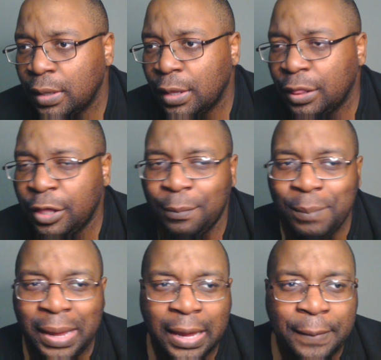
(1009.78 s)
There
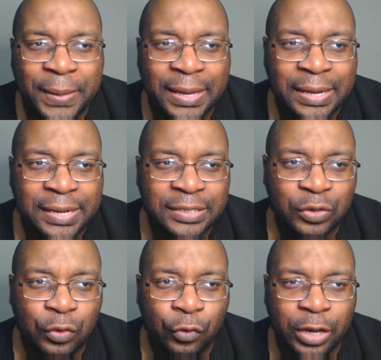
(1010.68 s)
may be
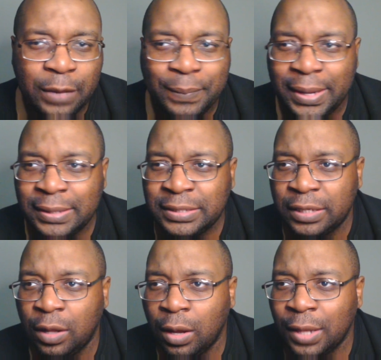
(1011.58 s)
disagreements and
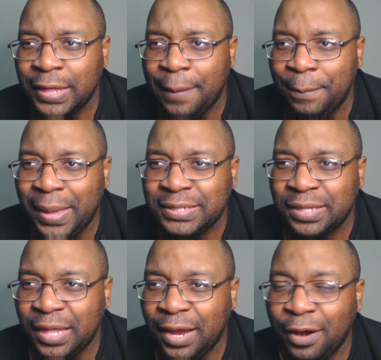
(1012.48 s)
all that mess
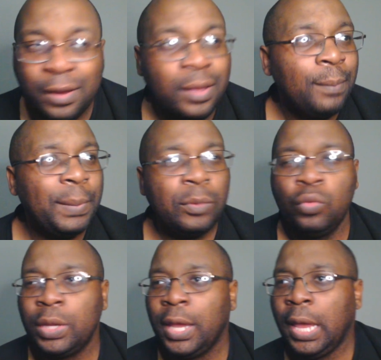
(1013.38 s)
there, but who
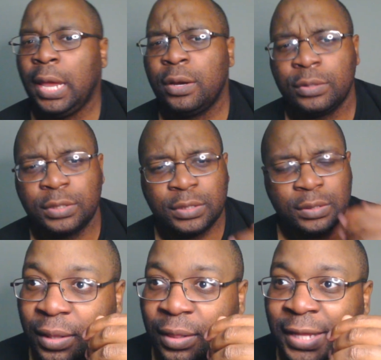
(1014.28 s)
cares?
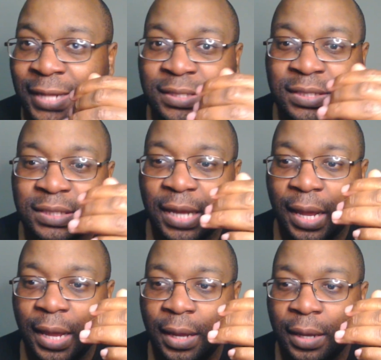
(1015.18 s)
let's
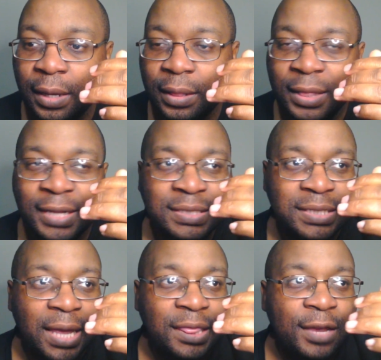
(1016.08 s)
say let's
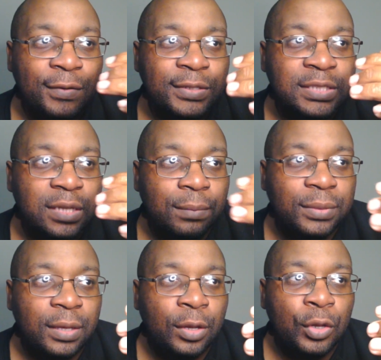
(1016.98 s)
say there is
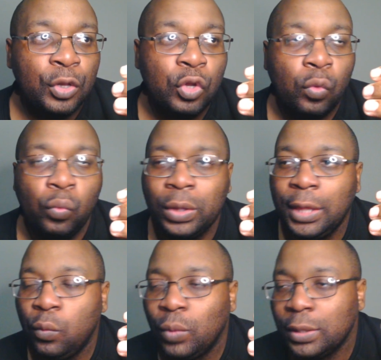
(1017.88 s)
something you really
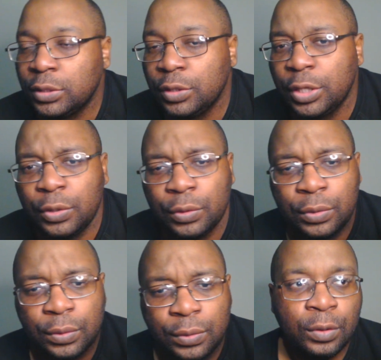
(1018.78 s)
want to do
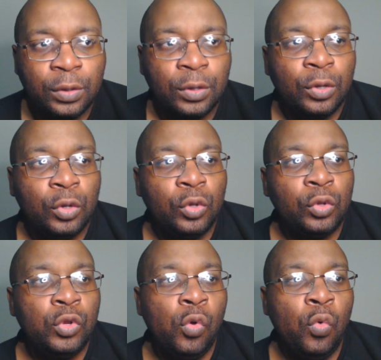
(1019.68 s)

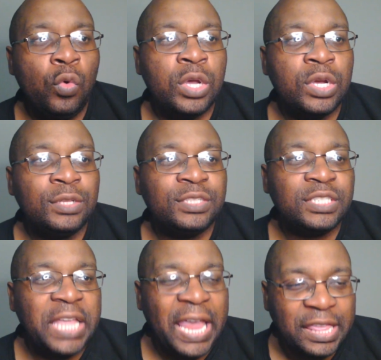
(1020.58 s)
you could
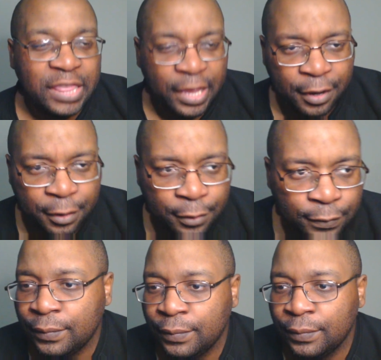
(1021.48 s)
stay there
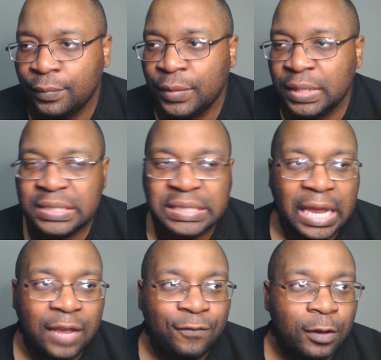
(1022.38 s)

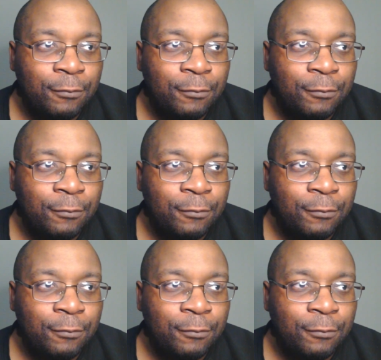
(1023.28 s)
save up